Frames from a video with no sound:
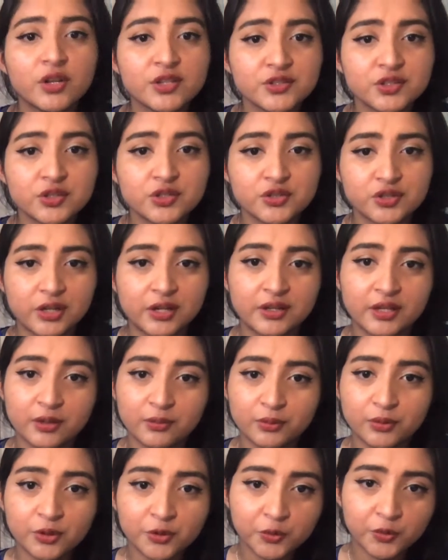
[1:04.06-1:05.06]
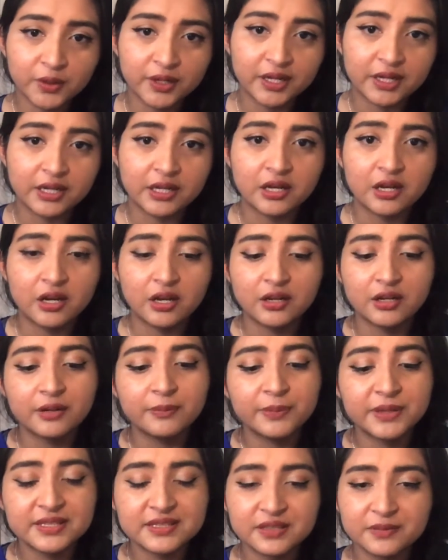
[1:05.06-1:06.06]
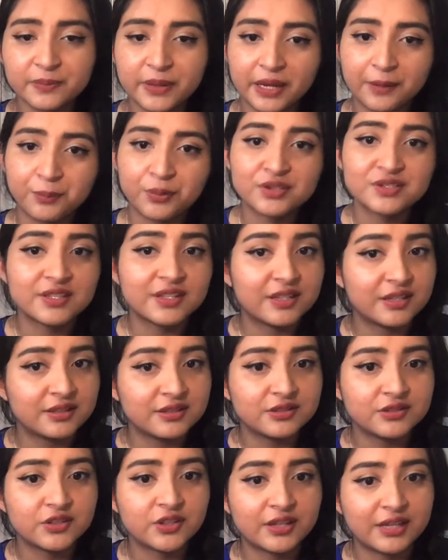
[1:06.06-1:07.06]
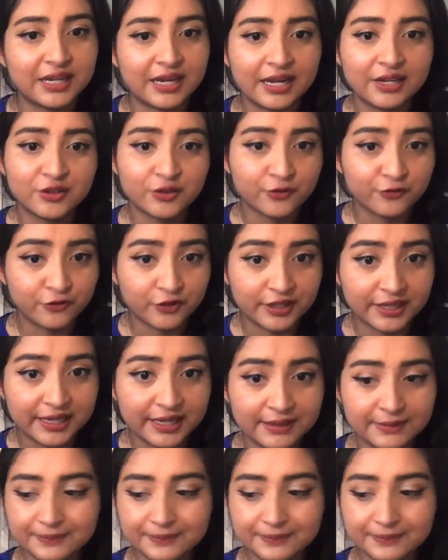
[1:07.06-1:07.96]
to draw that real quick on a piece of paper so that I don't forget.